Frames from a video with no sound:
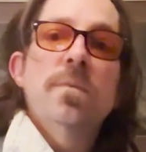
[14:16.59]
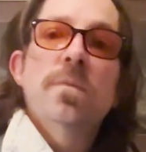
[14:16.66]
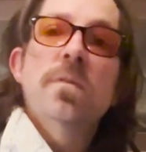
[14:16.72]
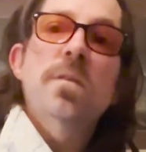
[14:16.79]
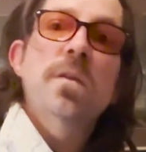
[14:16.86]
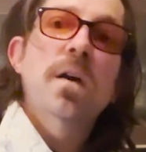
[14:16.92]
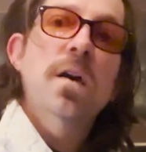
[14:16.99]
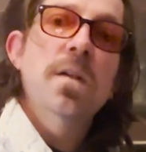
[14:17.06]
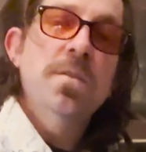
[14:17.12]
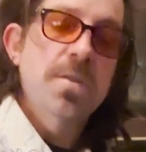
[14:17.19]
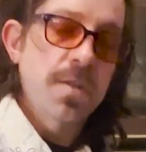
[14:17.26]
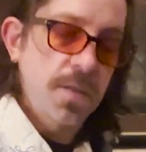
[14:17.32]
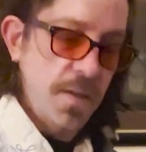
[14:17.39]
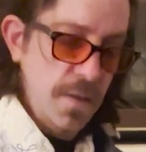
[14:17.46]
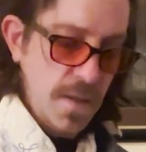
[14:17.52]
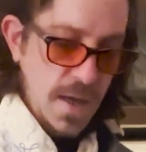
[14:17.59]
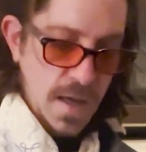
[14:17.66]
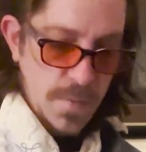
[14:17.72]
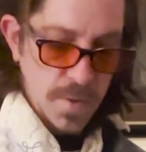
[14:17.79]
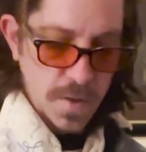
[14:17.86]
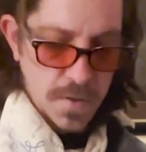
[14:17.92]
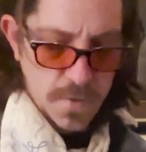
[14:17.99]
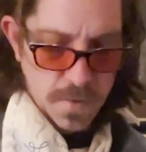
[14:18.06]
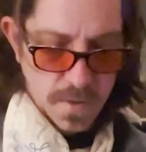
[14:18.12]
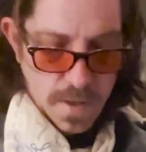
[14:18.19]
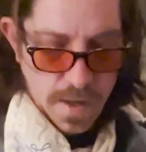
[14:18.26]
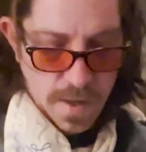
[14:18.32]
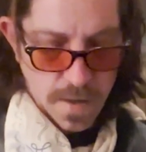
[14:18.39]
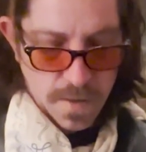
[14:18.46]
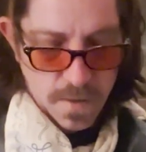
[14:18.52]
You gotta just get in the habit of doing
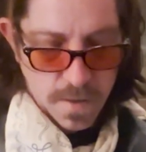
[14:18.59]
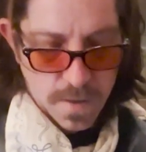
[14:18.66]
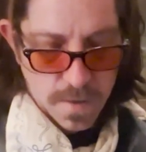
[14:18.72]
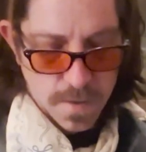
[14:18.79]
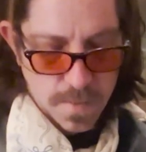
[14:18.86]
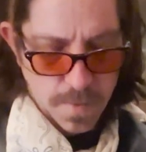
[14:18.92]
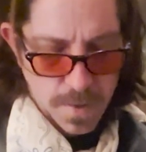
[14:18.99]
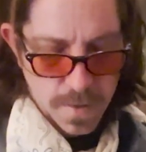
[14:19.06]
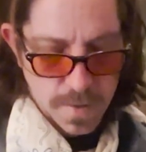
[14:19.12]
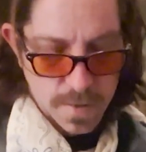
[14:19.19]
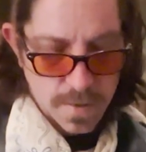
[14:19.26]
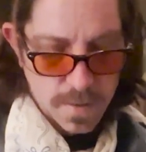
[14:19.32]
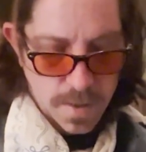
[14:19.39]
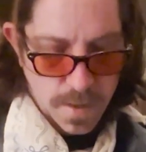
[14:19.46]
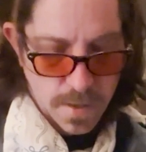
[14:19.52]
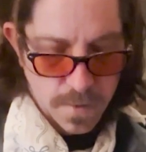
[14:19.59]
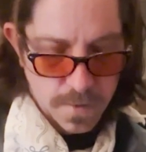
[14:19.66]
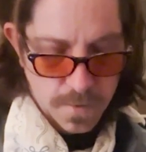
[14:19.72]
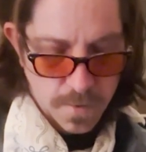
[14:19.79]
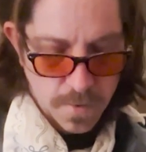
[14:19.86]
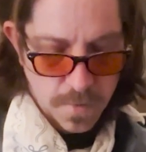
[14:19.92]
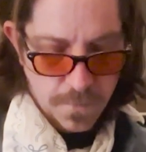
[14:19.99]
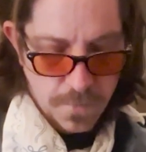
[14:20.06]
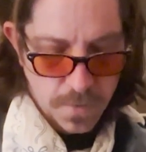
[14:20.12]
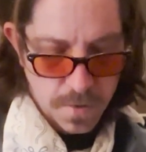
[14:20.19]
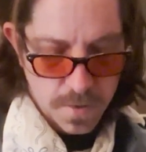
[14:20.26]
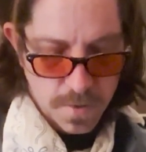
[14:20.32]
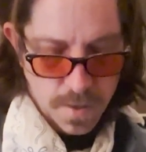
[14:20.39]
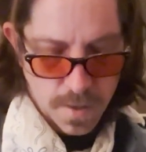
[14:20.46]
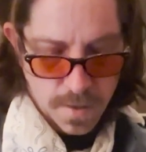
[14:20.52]
that to play this style. So the
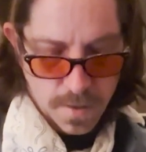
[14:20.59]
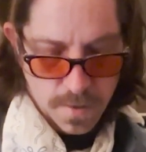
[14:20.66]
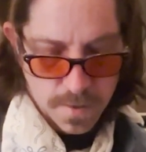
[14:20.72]
first thing,